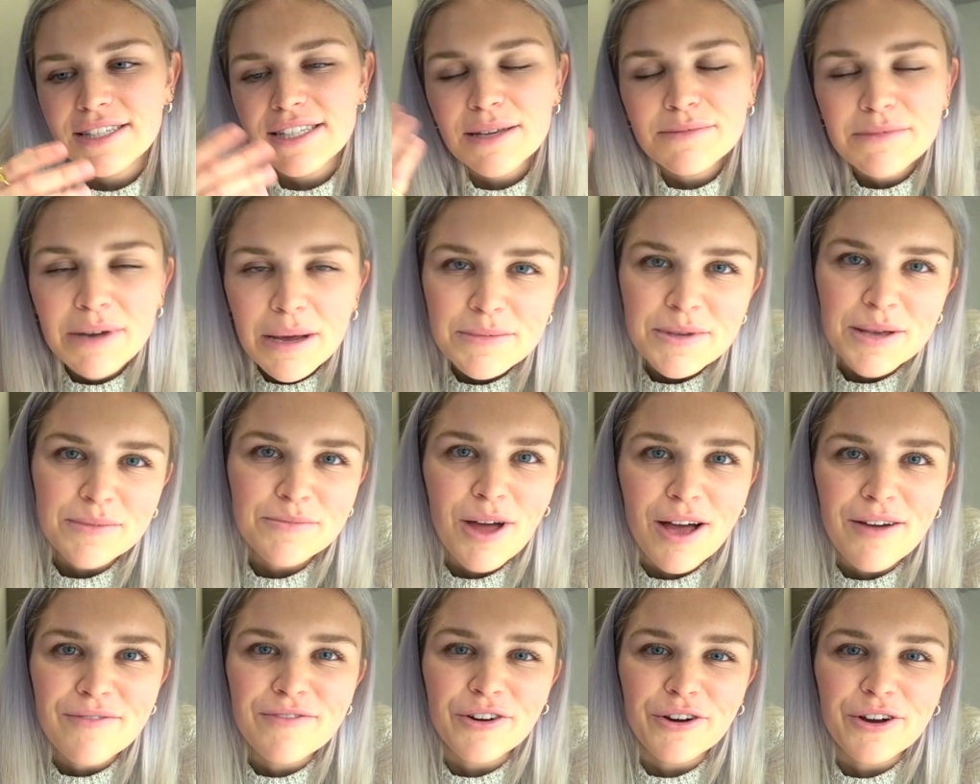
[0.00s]
Sometimes I'm
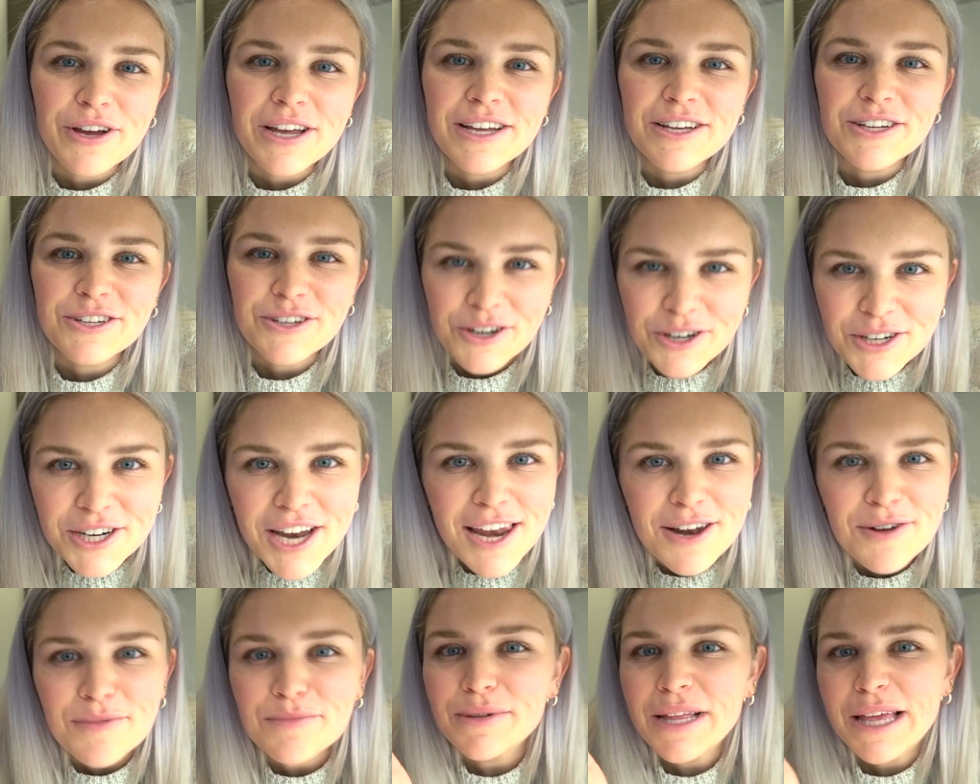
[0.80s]
not very good.
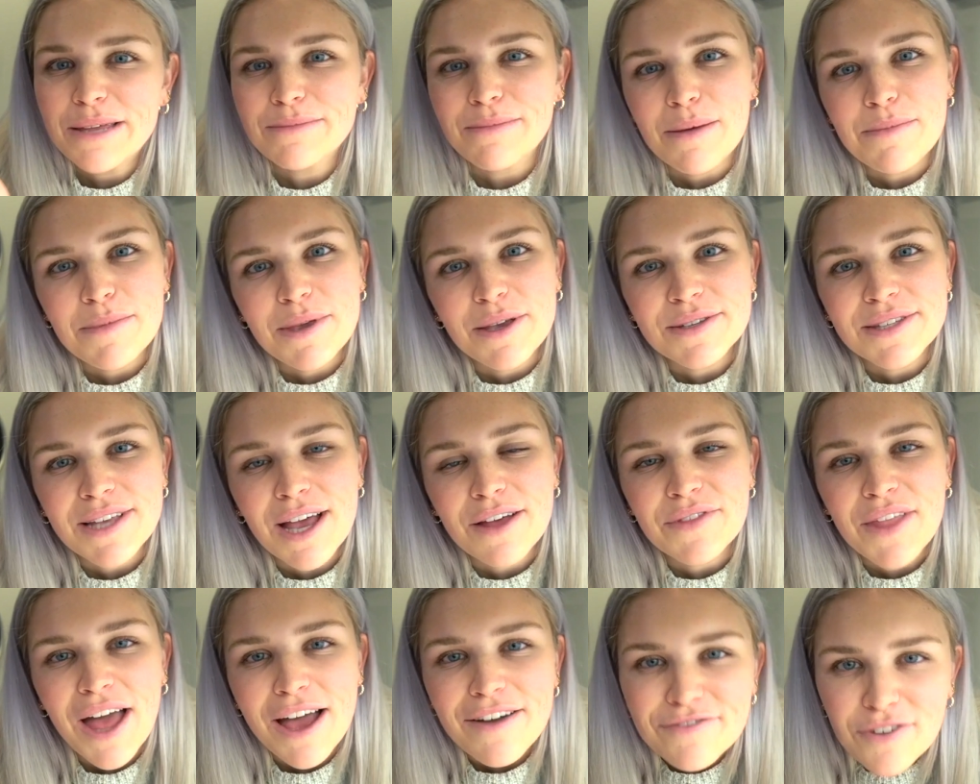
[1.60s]
I don't plan my meals
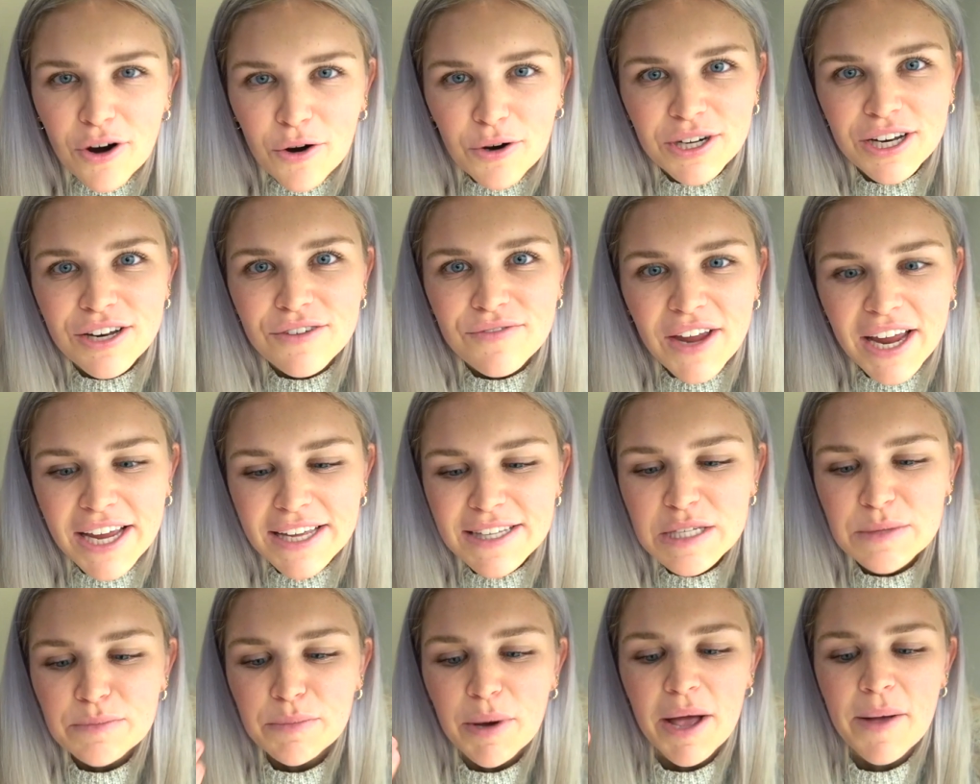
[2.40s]
out that far in
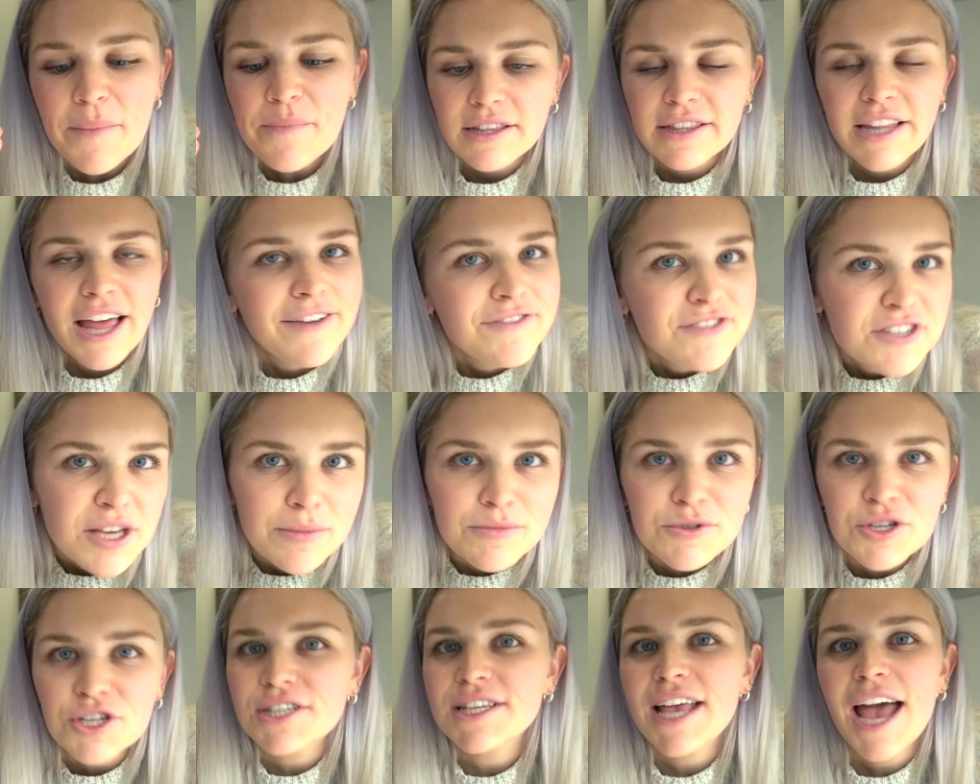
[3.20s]
advance, but
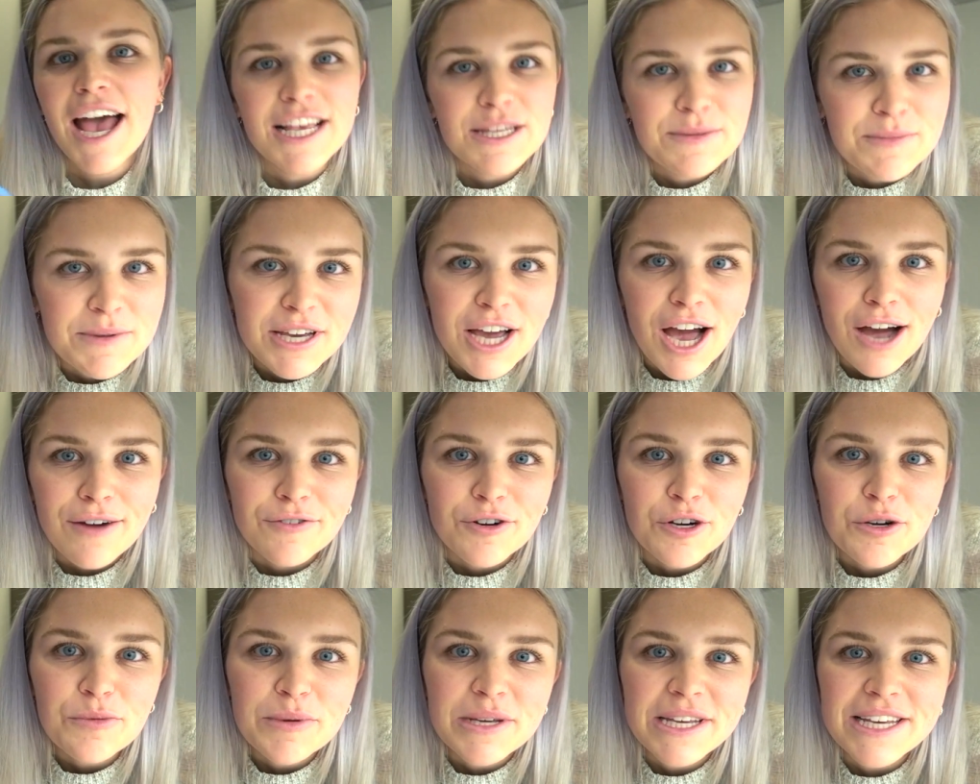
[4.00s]
Lifesum just has me
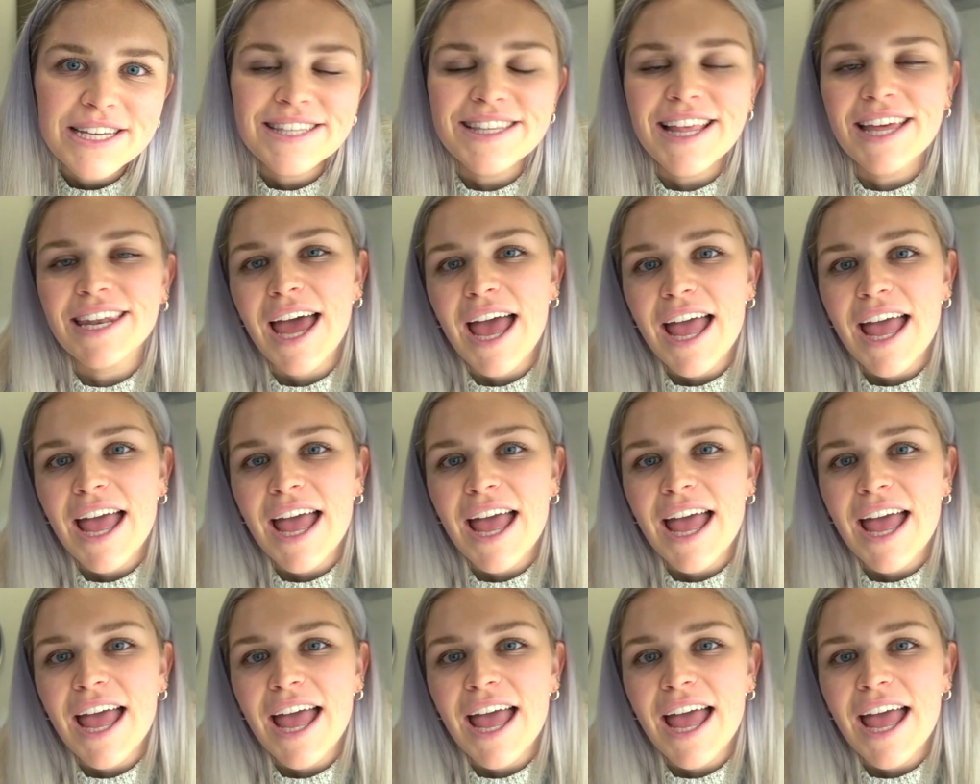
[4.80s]
covered, because then